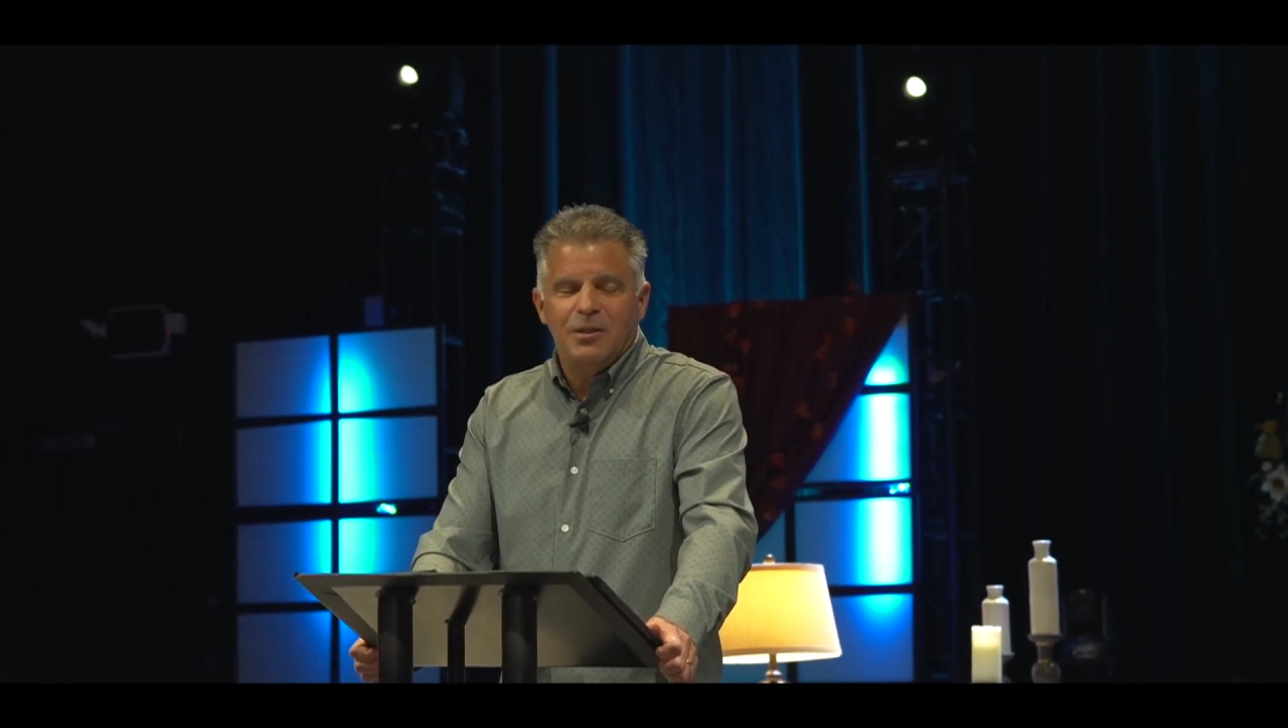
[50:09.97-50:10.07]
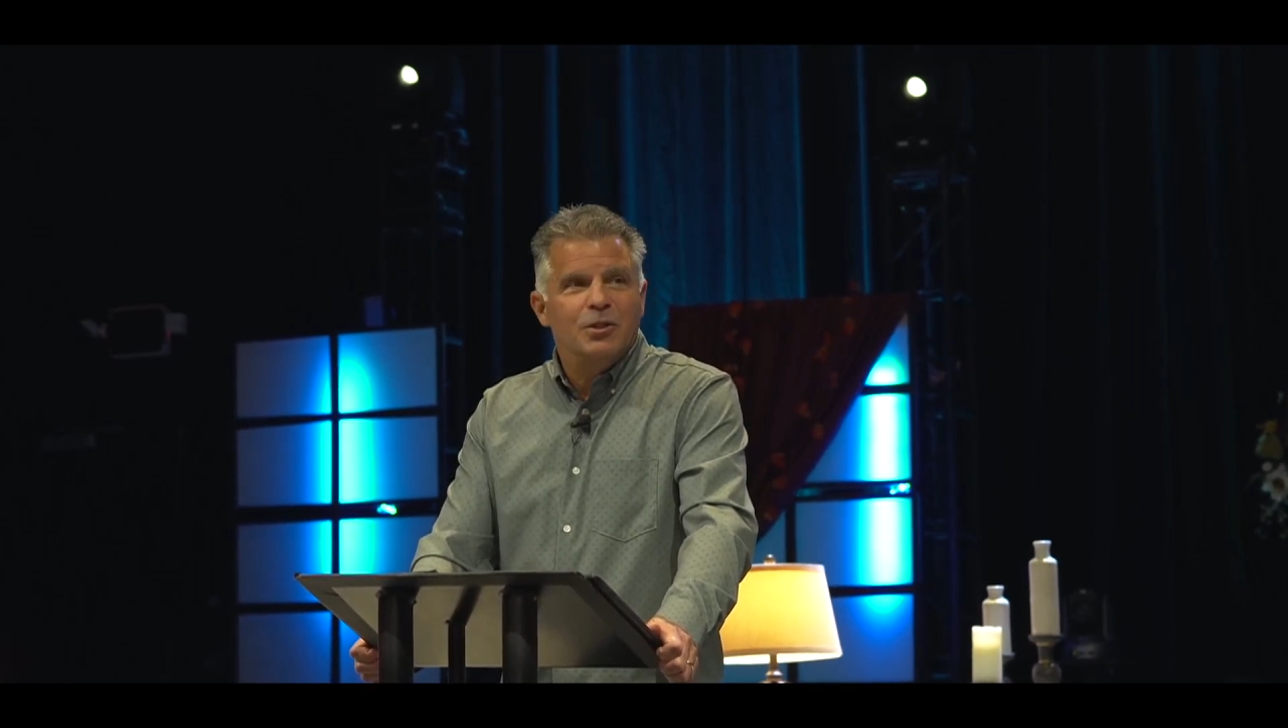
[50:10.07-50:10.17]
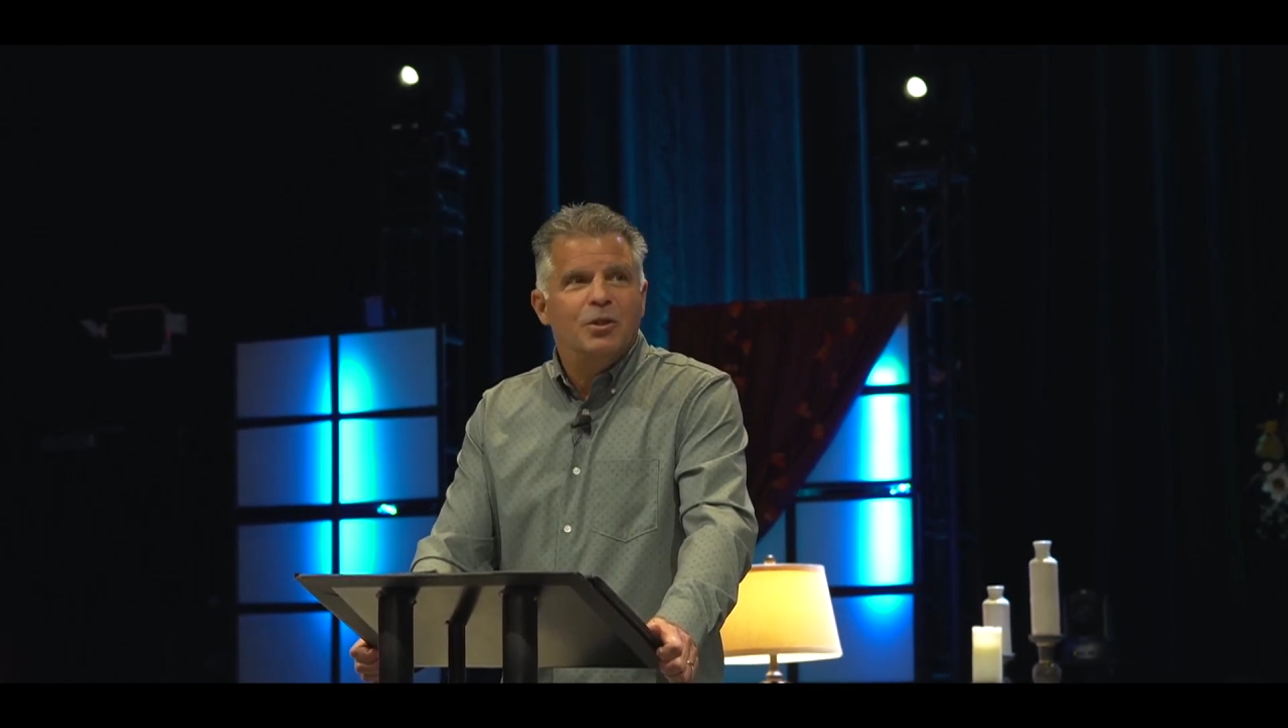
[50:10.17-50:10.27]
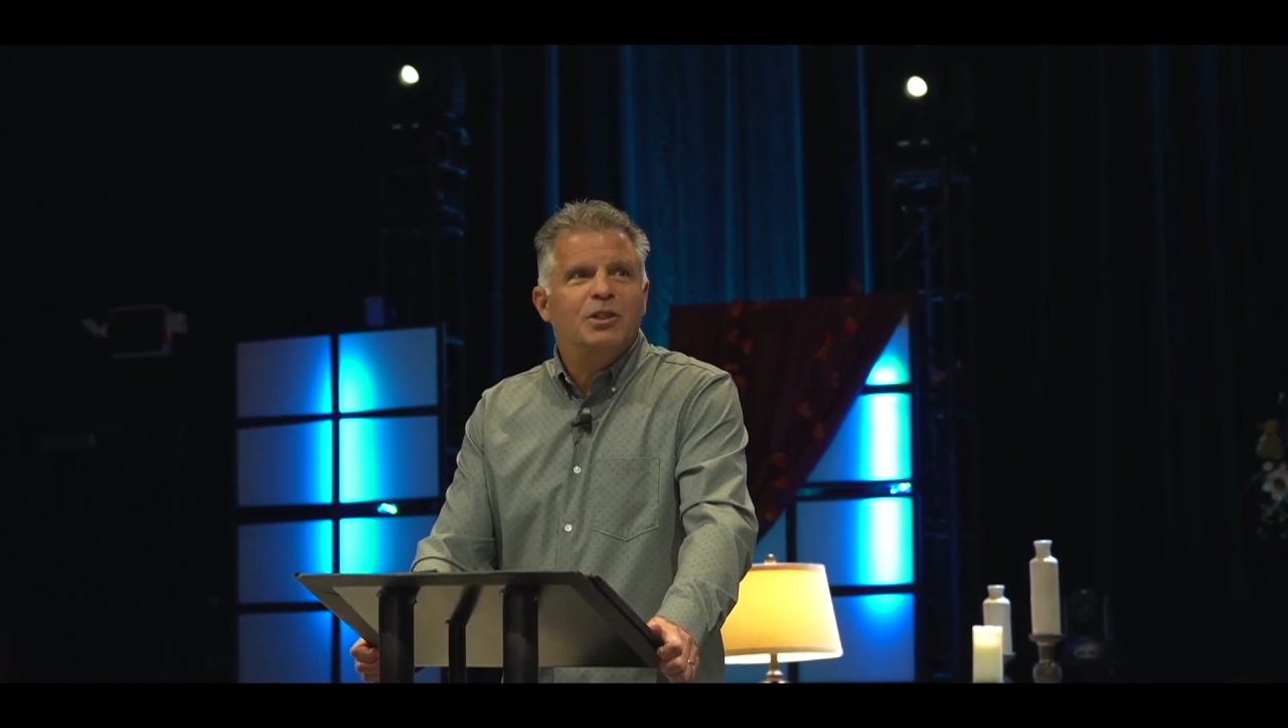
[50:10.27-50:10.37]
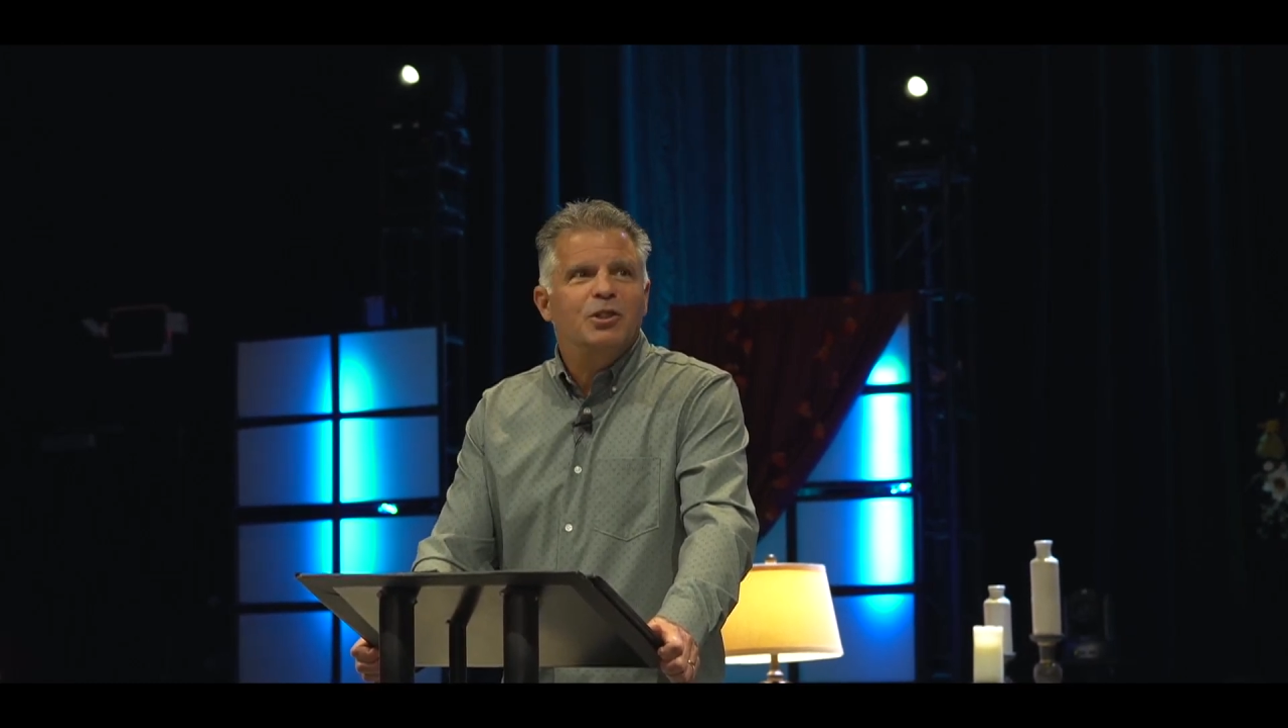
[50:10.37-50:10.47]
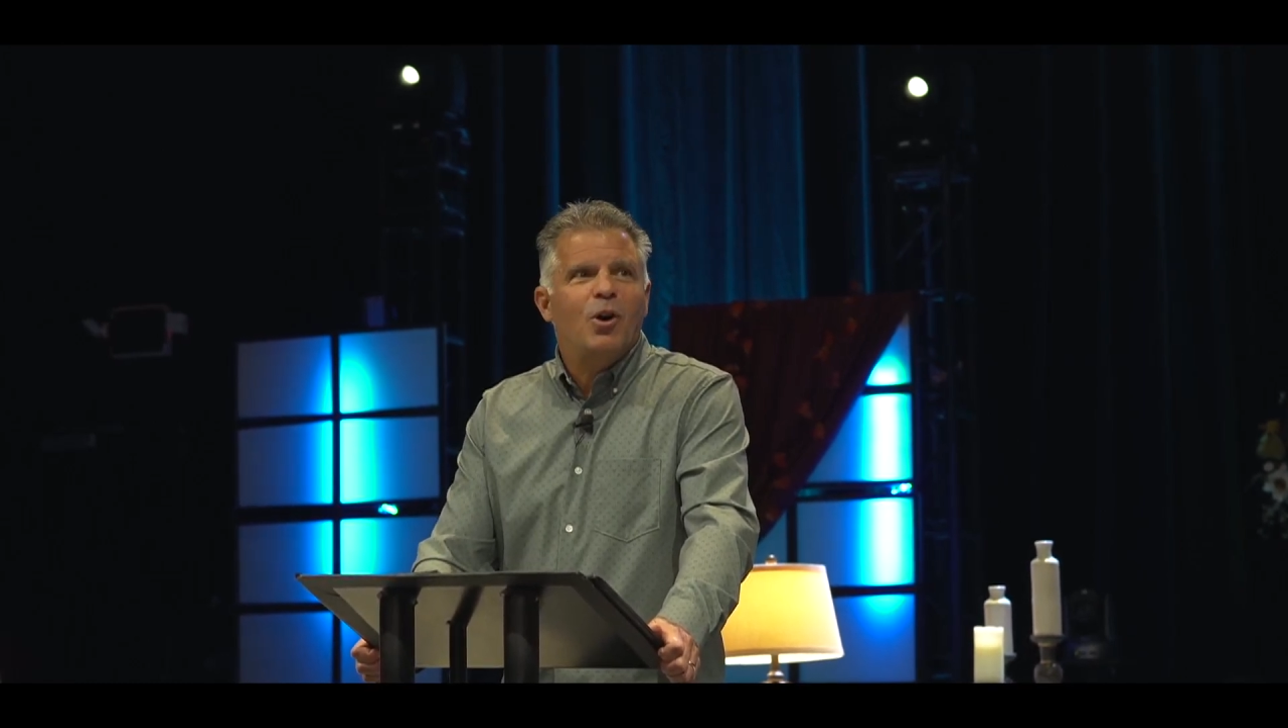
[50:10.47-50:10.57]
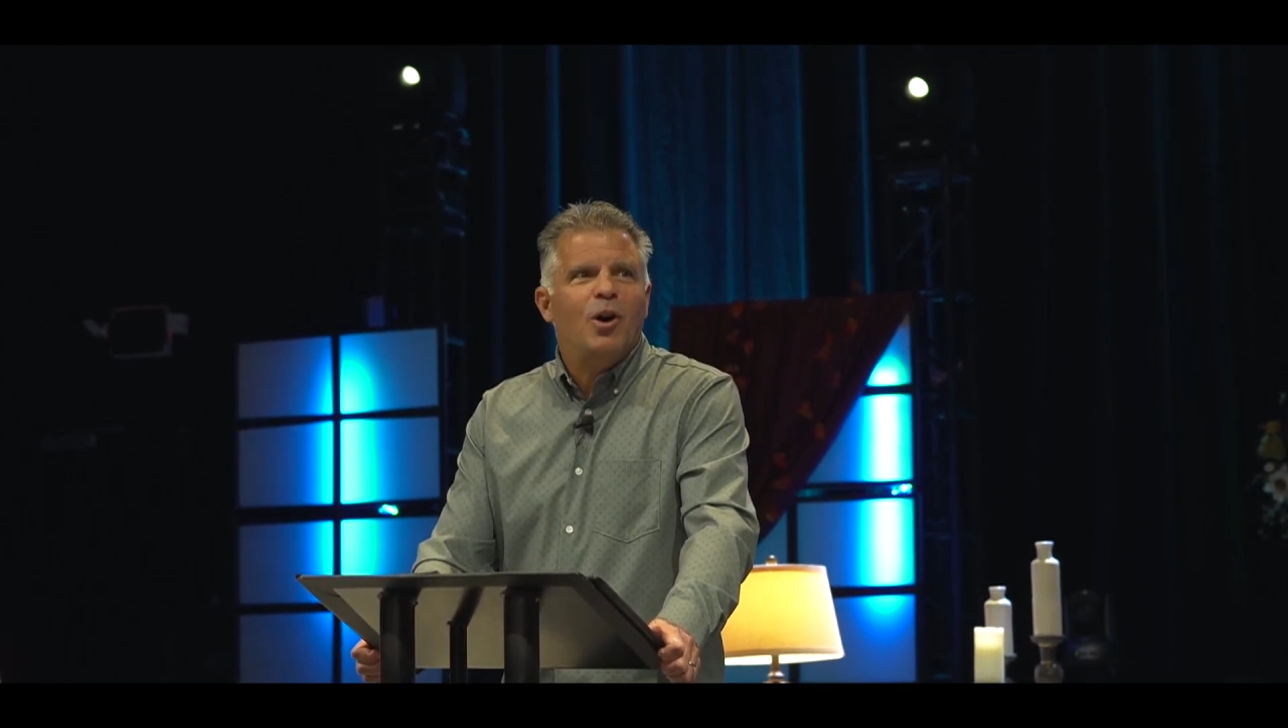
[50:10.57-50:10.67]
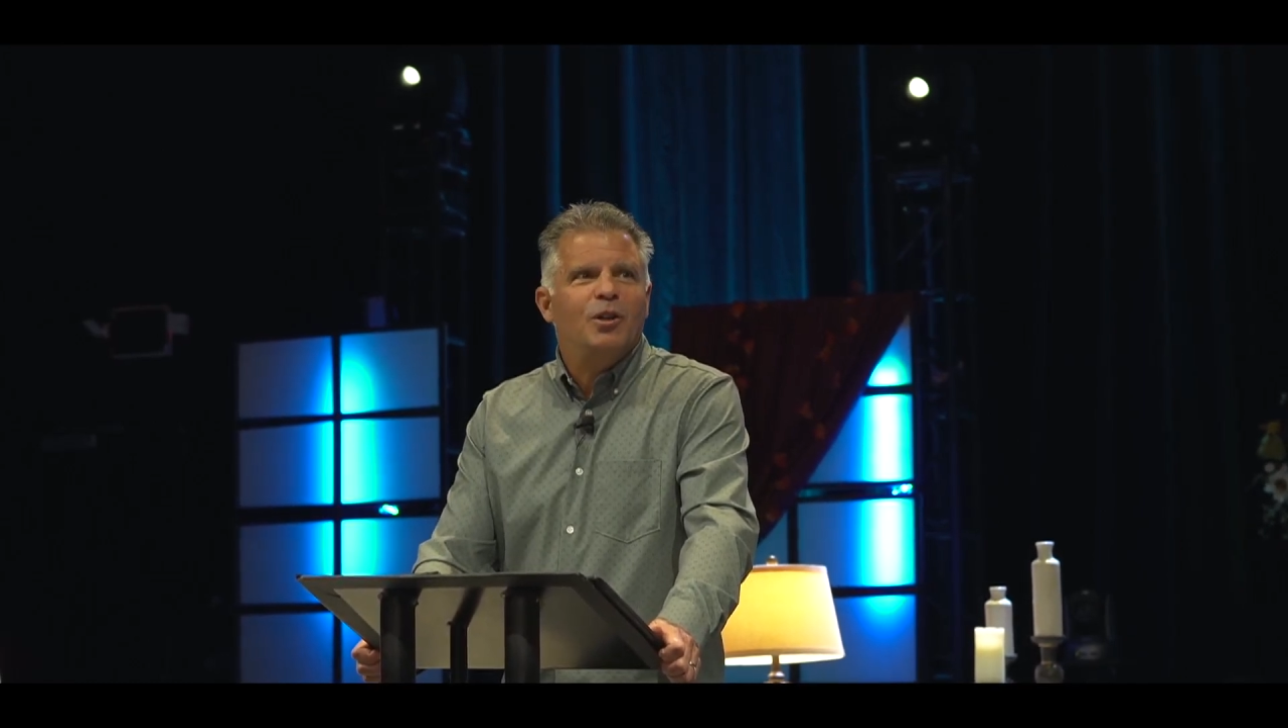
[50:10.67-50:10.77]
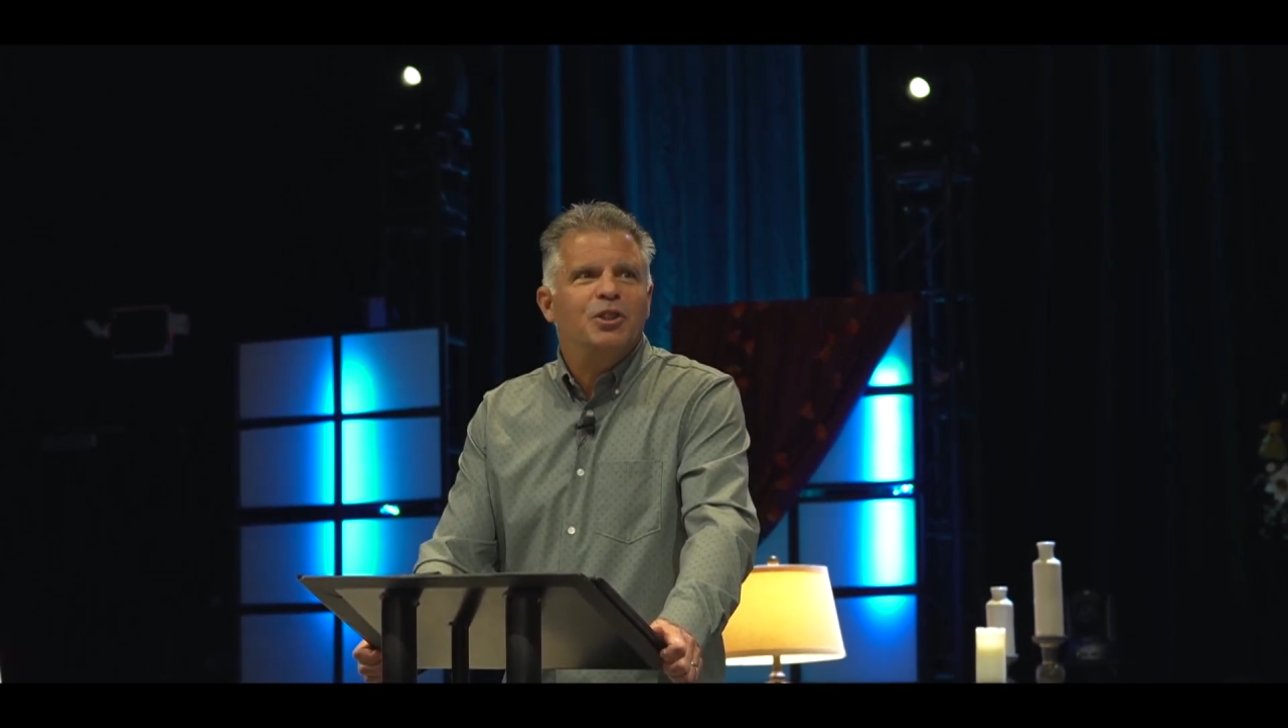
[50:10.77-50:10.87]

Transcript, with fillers: So let's all